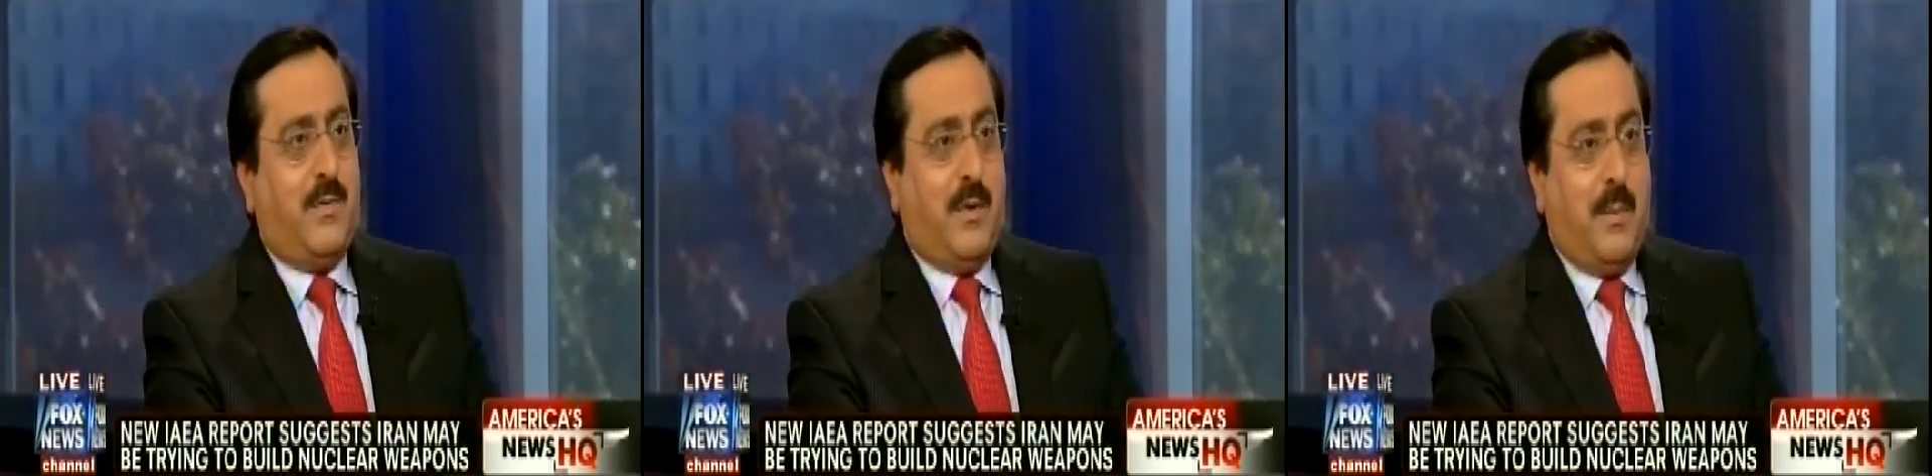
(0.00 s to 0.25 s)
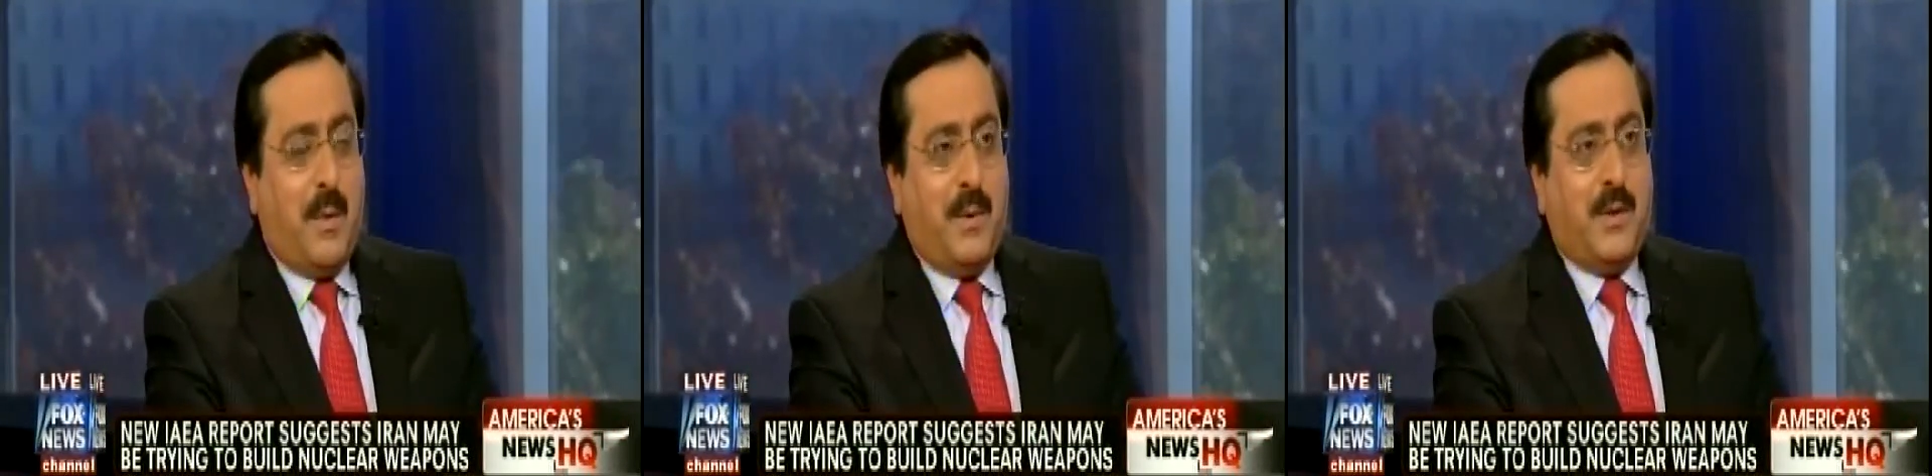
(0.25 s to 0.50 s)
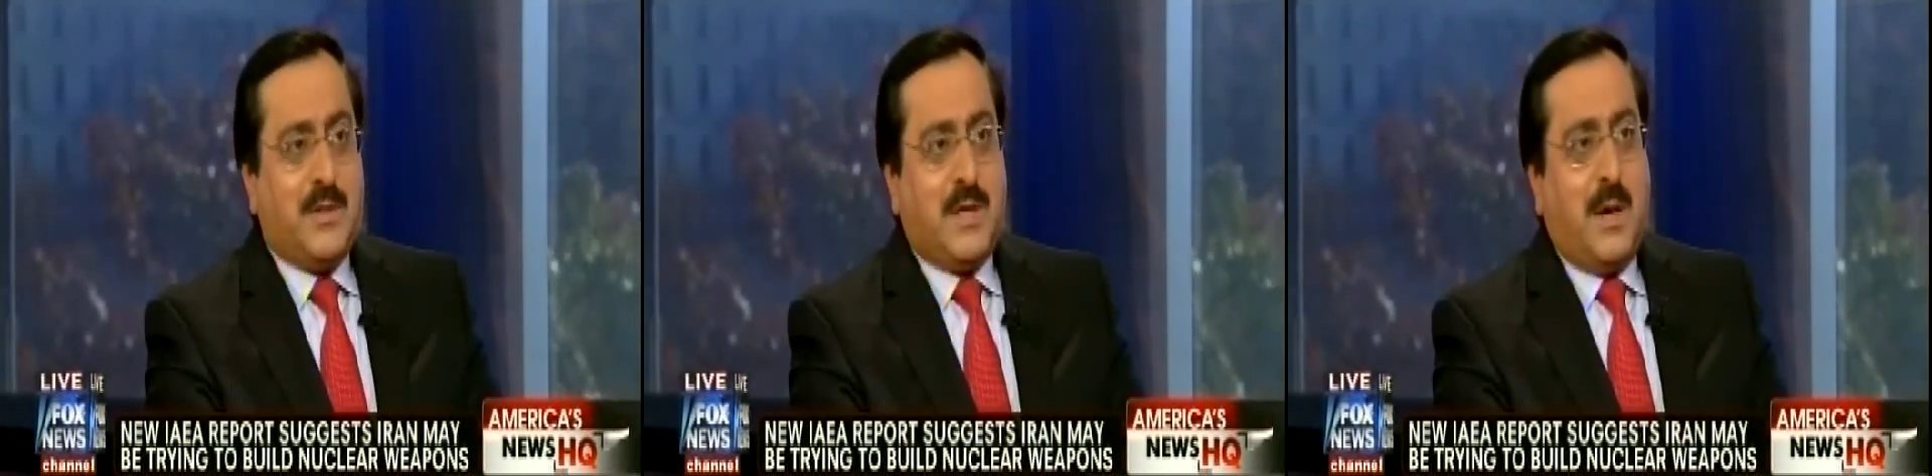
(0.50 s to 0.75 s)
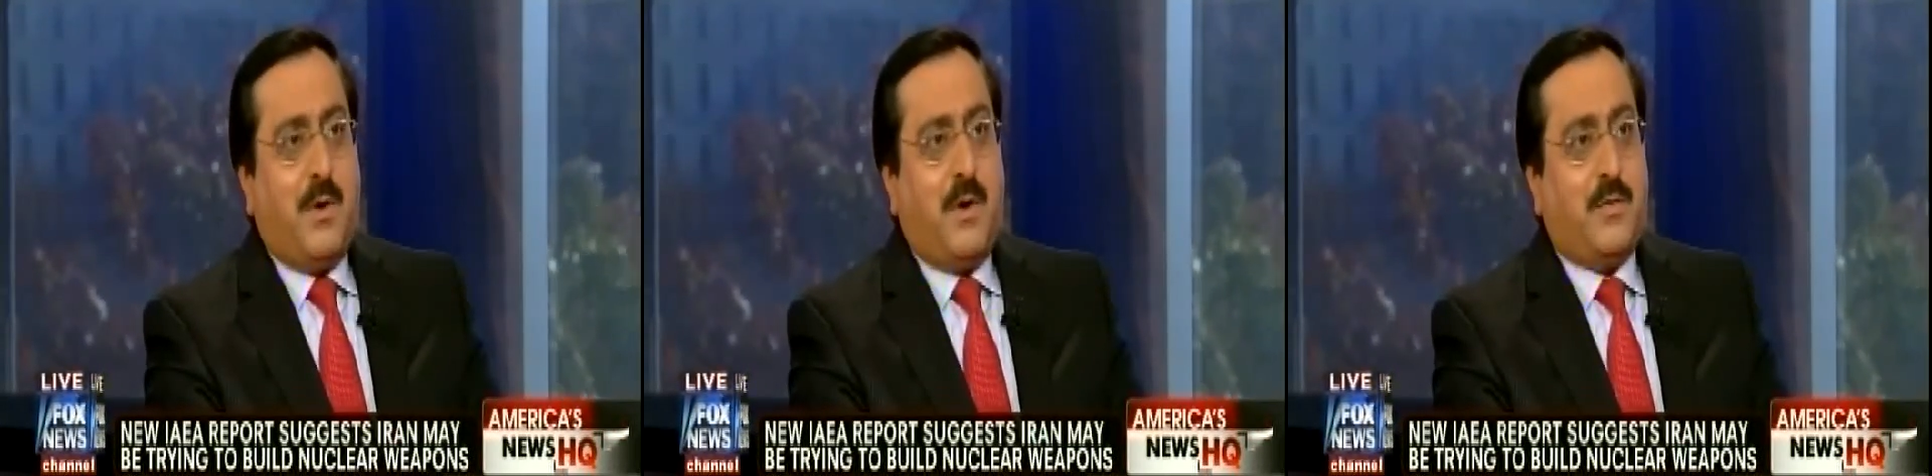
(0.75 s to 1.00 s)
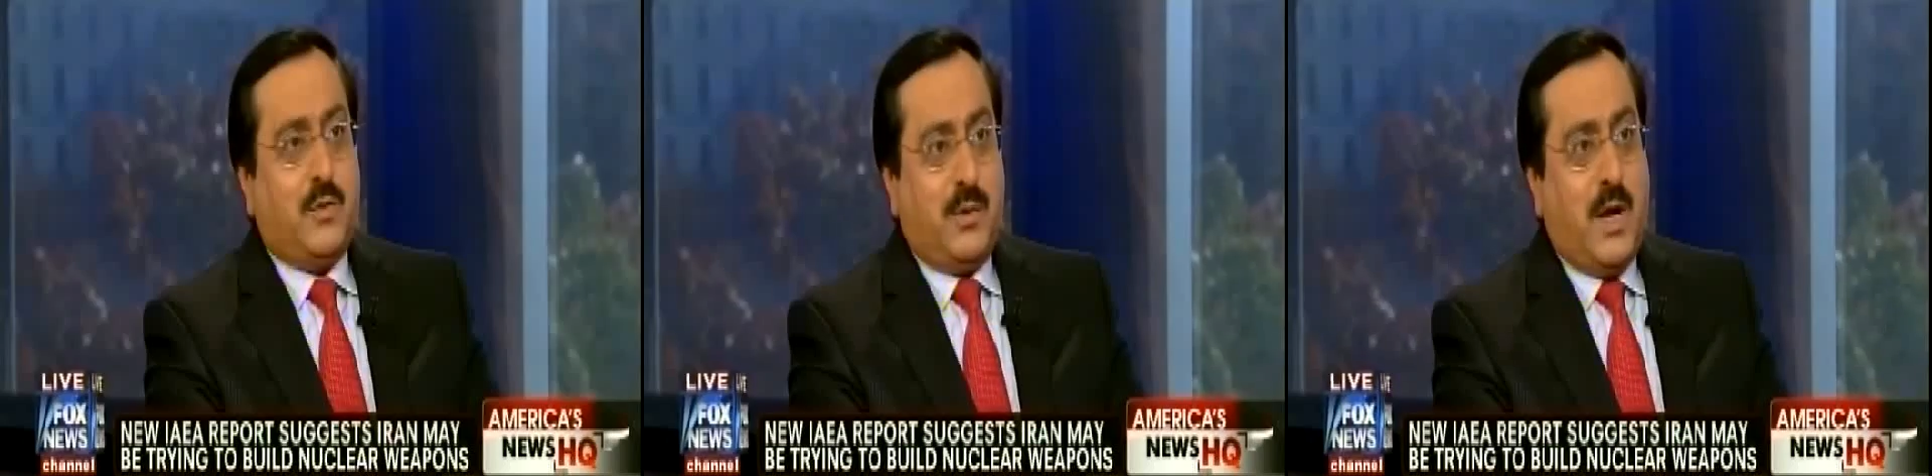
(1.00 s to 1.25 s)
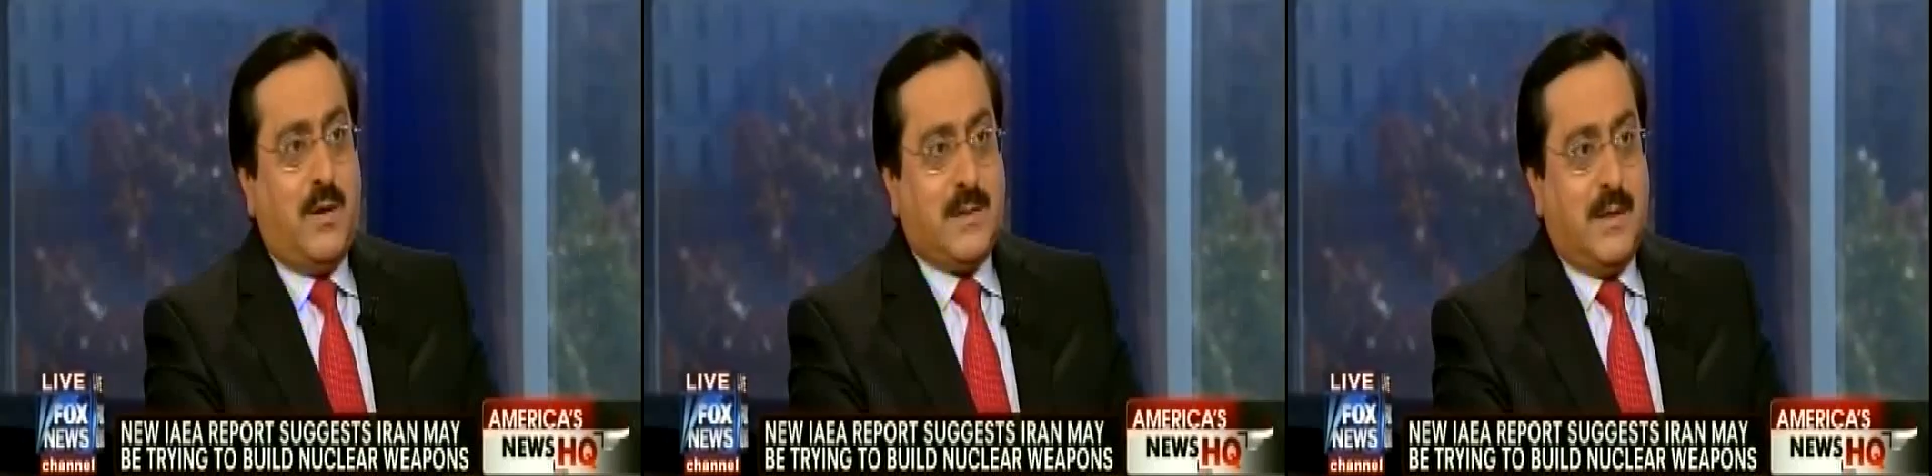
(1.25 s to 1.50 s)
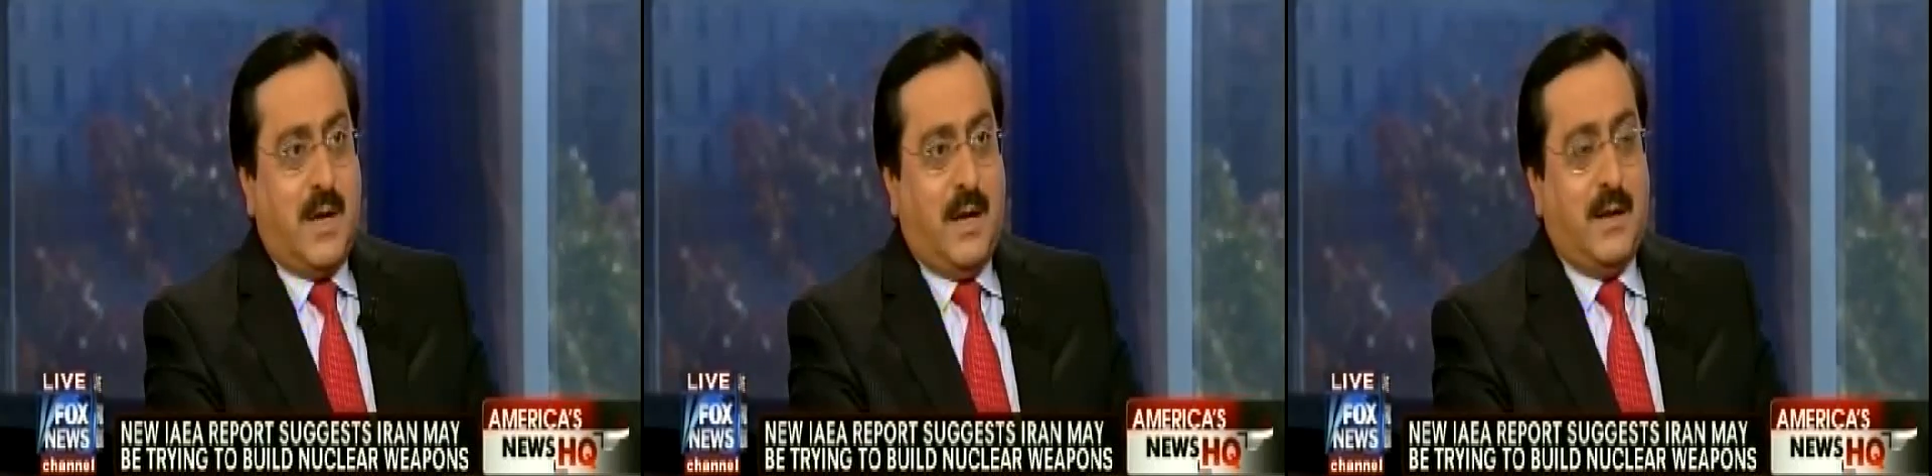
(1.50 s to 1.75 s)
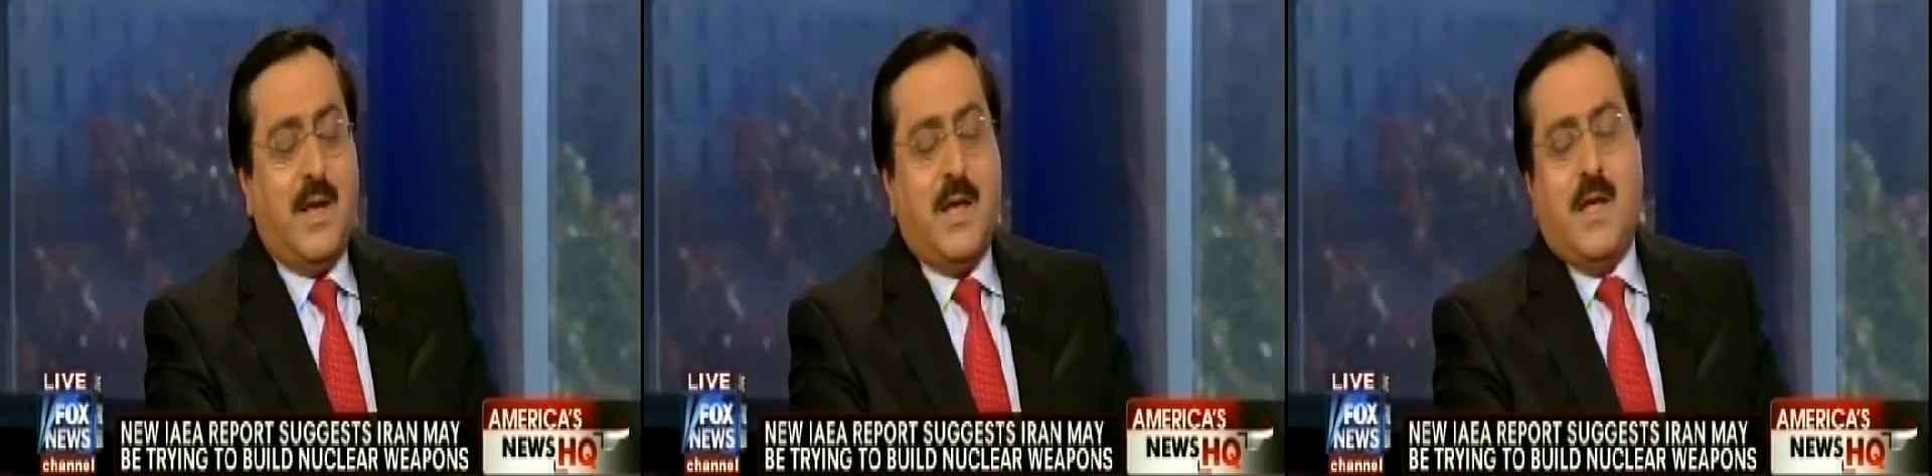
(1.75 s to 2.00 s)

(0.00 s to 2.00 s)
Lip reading: We remember the summer of 2009. Sure.